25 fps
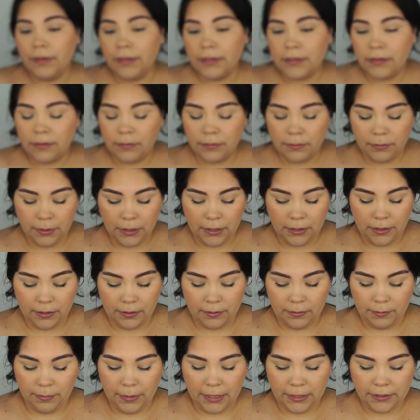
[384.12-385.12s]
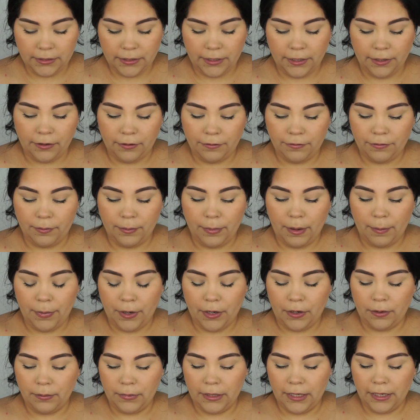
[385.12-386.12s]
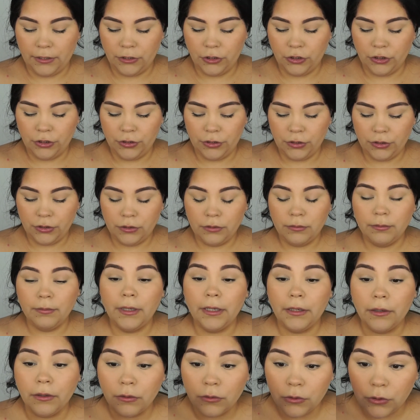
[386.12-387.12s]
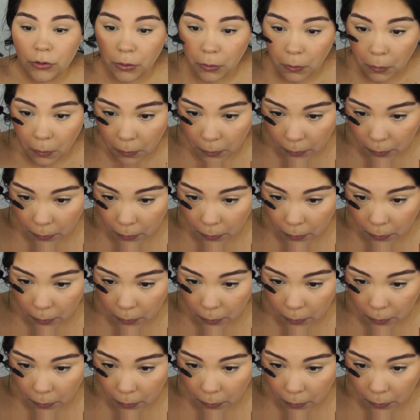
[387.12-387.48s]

this uh, mascara for my bottom lashes, my go-to.